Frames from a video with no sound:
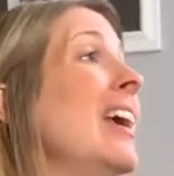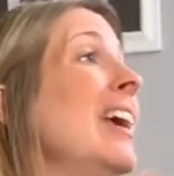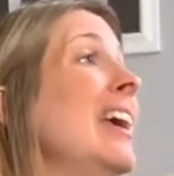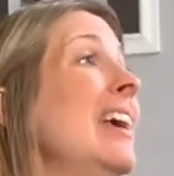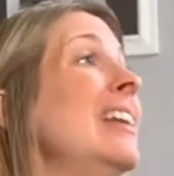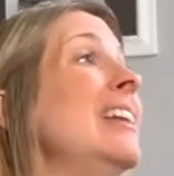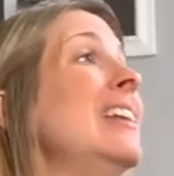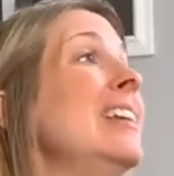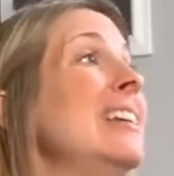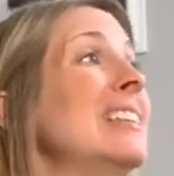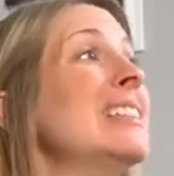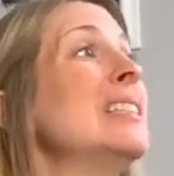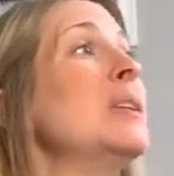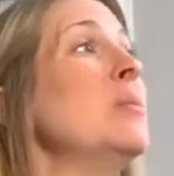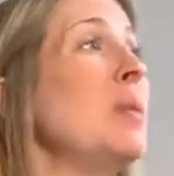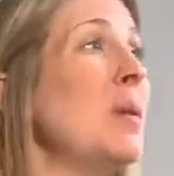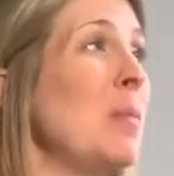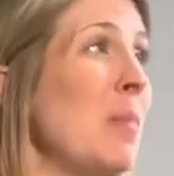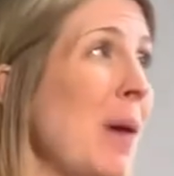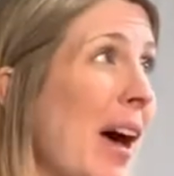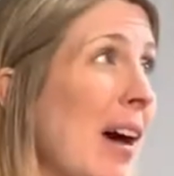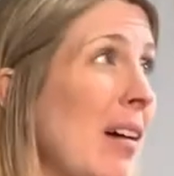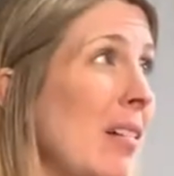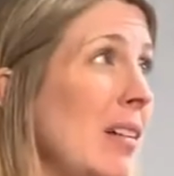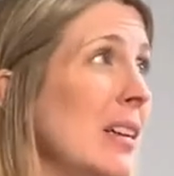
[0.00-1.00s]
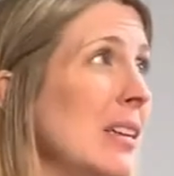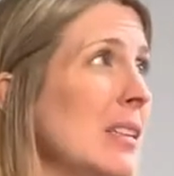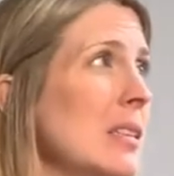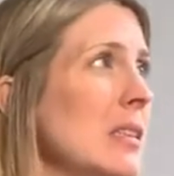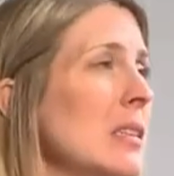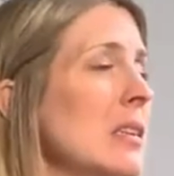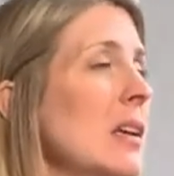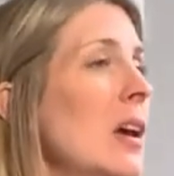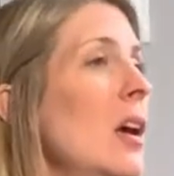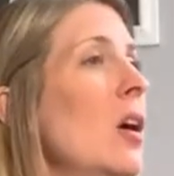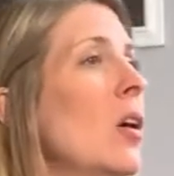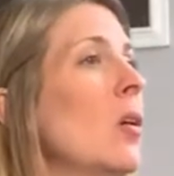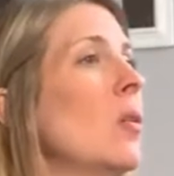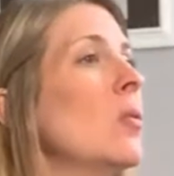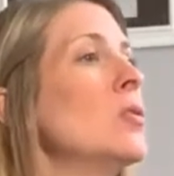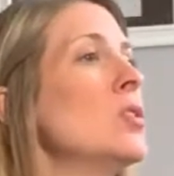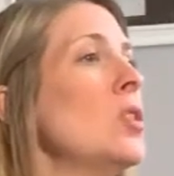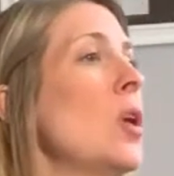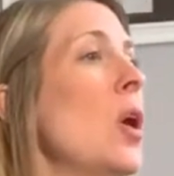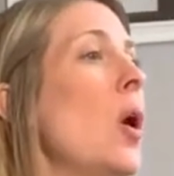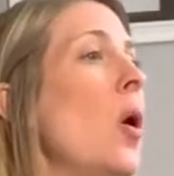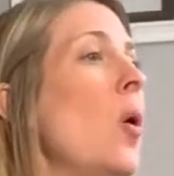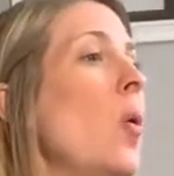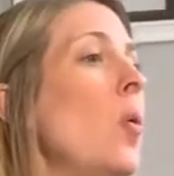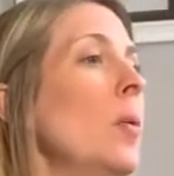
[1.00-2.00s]
it needs to be balanced.
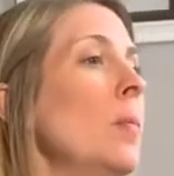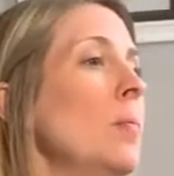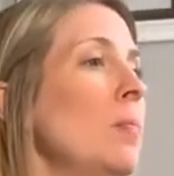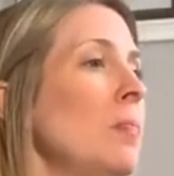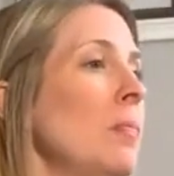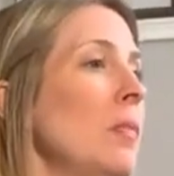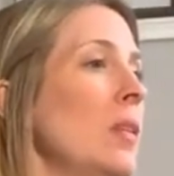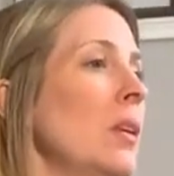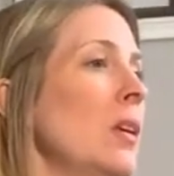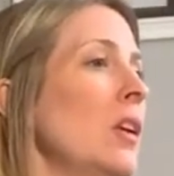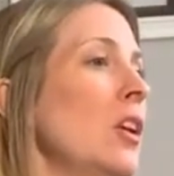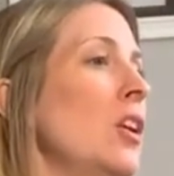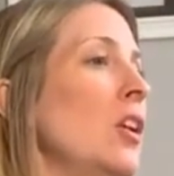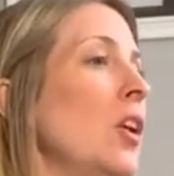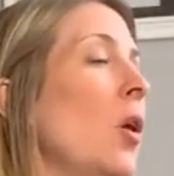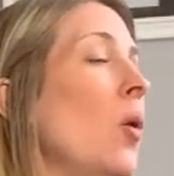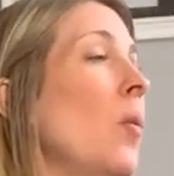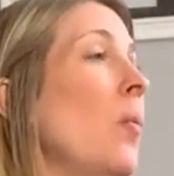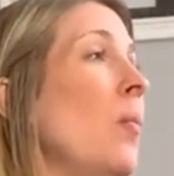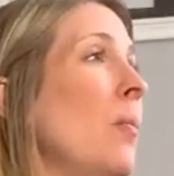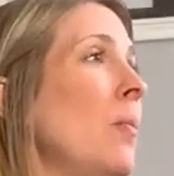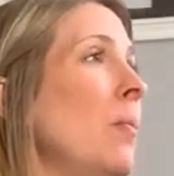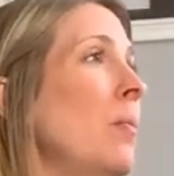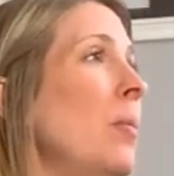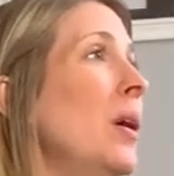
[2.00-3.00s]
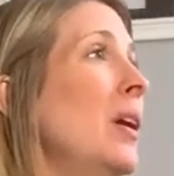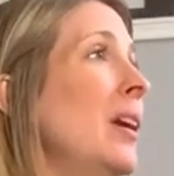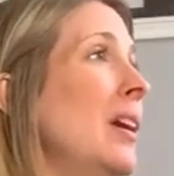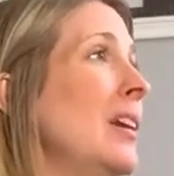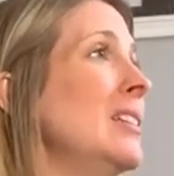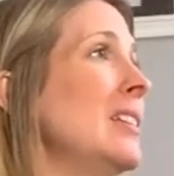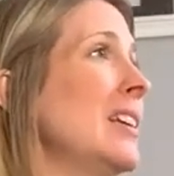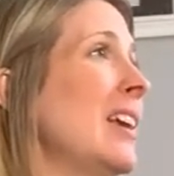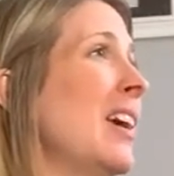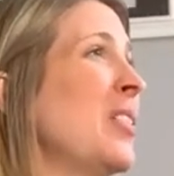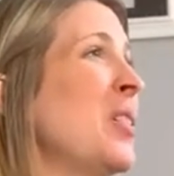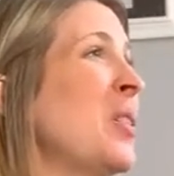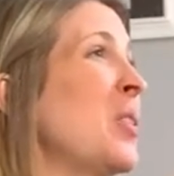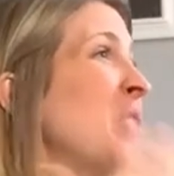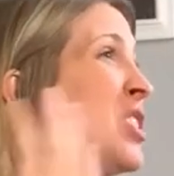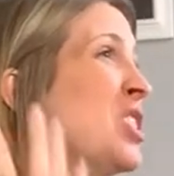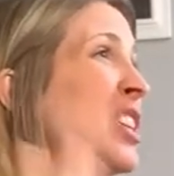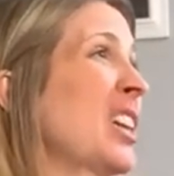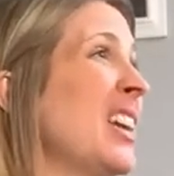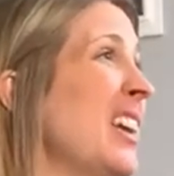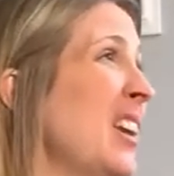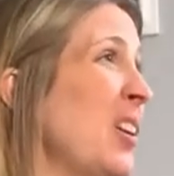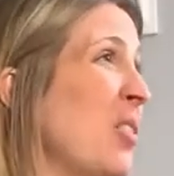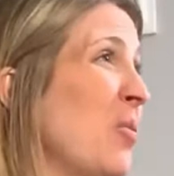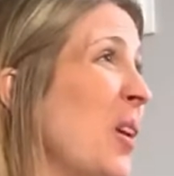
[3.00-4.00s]
So, you know, putting together
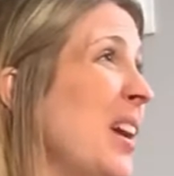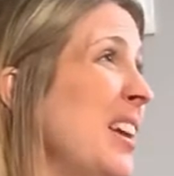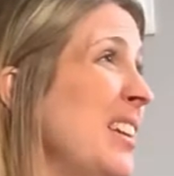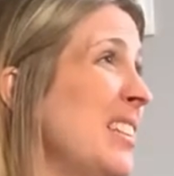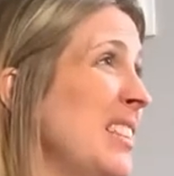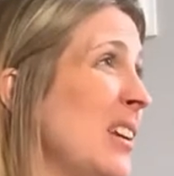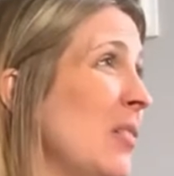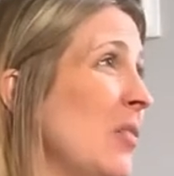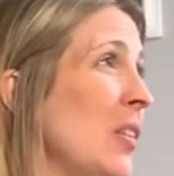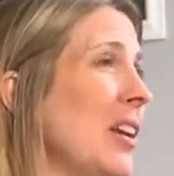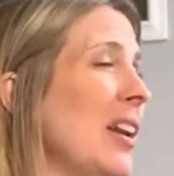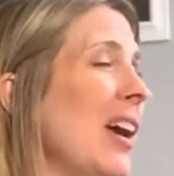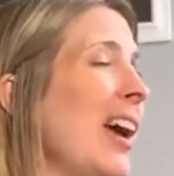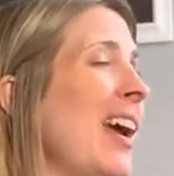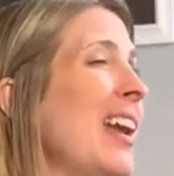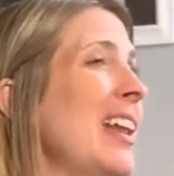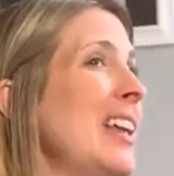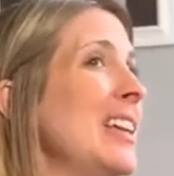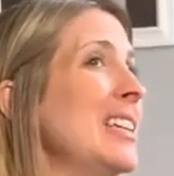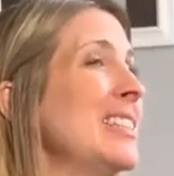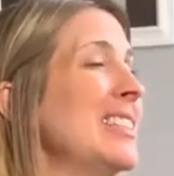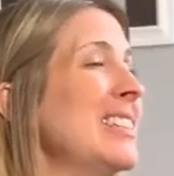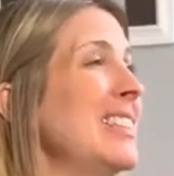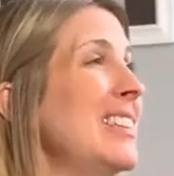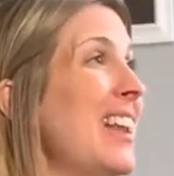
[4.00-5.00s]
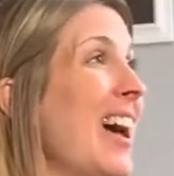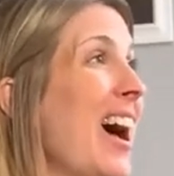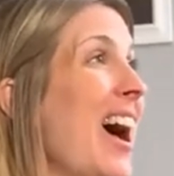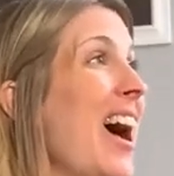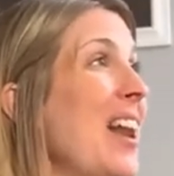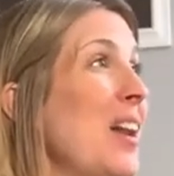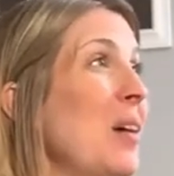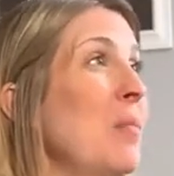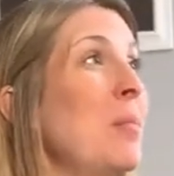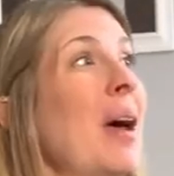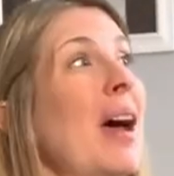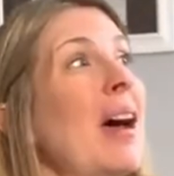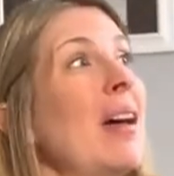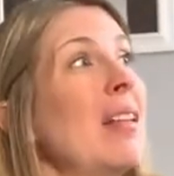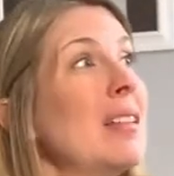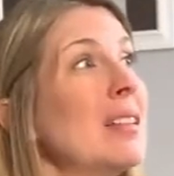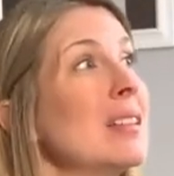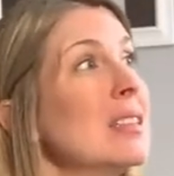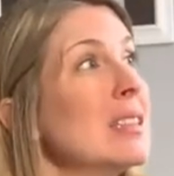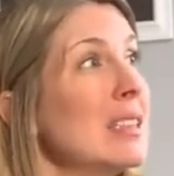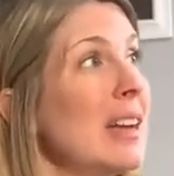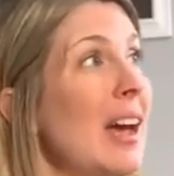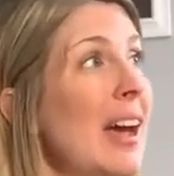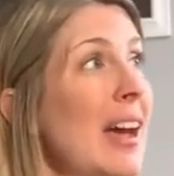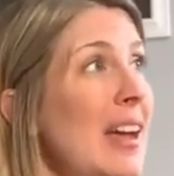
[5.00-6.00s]
chicken and rice every night is not a
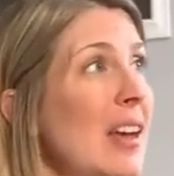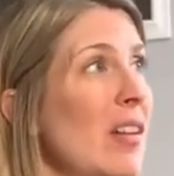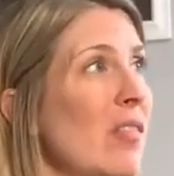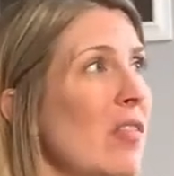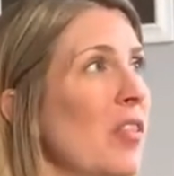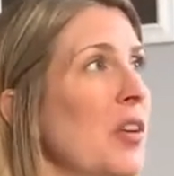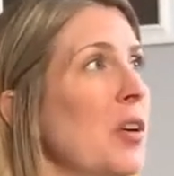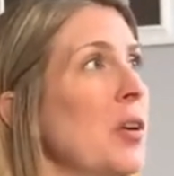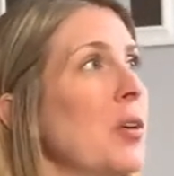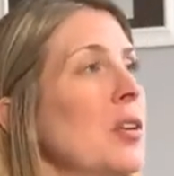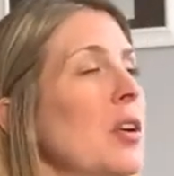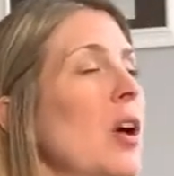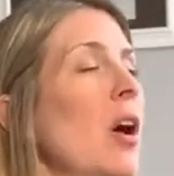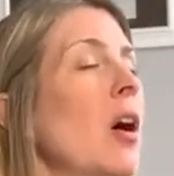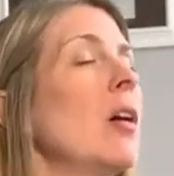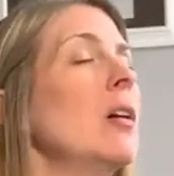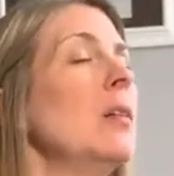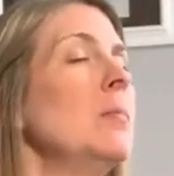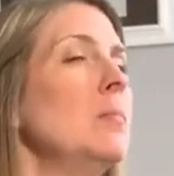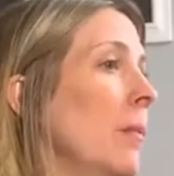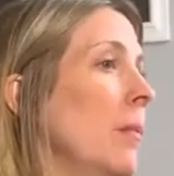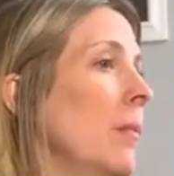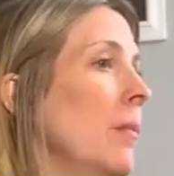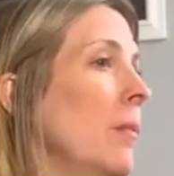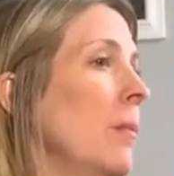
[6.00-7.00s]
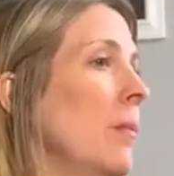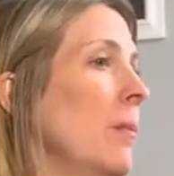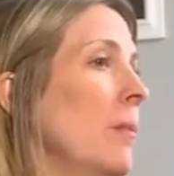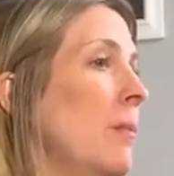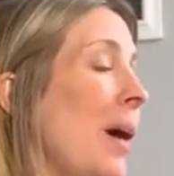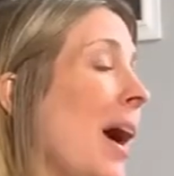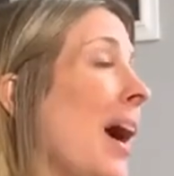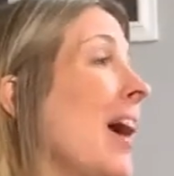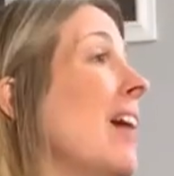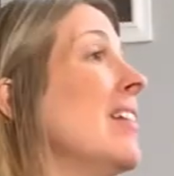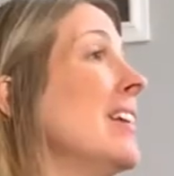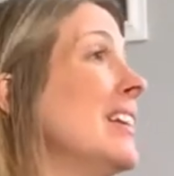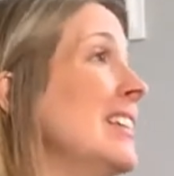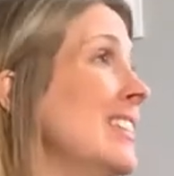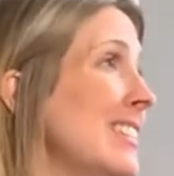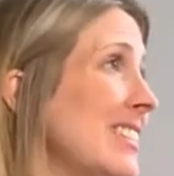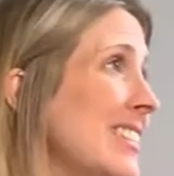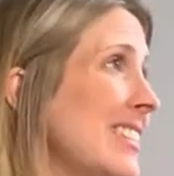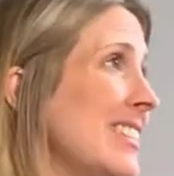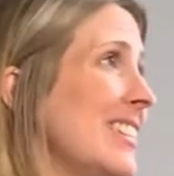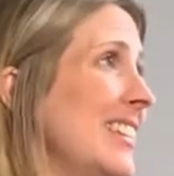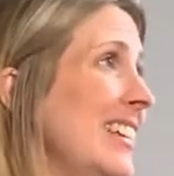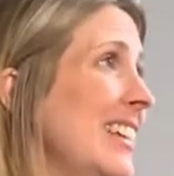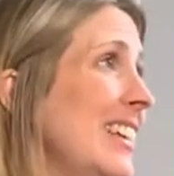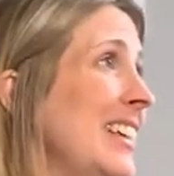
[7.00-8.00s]
balanced diet for your dog. Balance
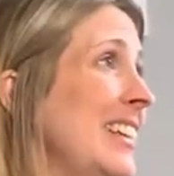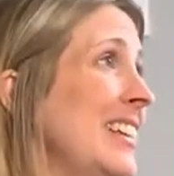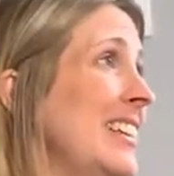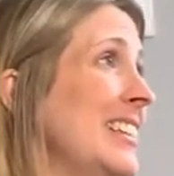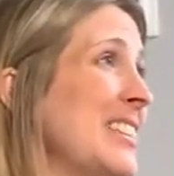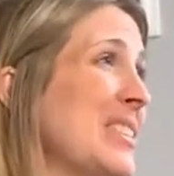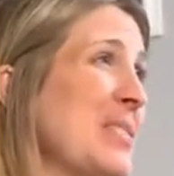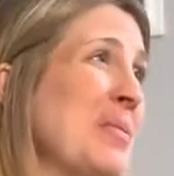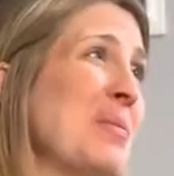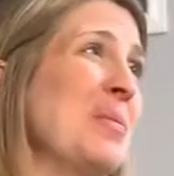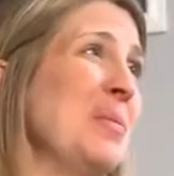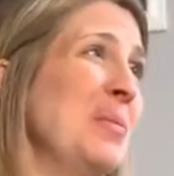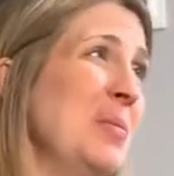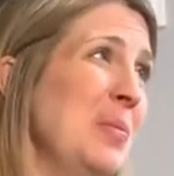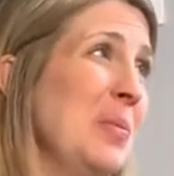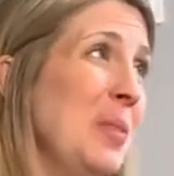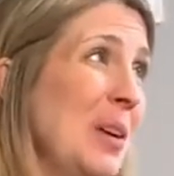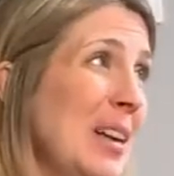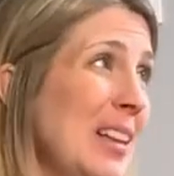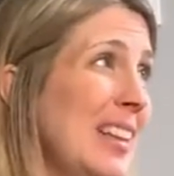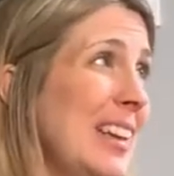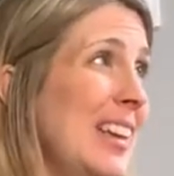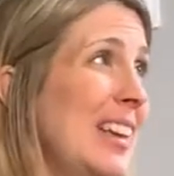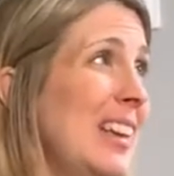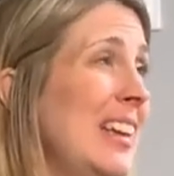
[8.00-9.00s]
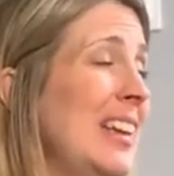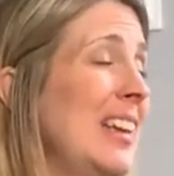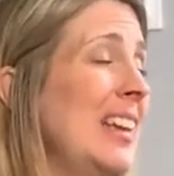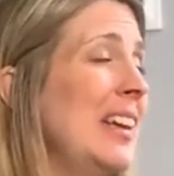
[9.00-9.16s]
is really key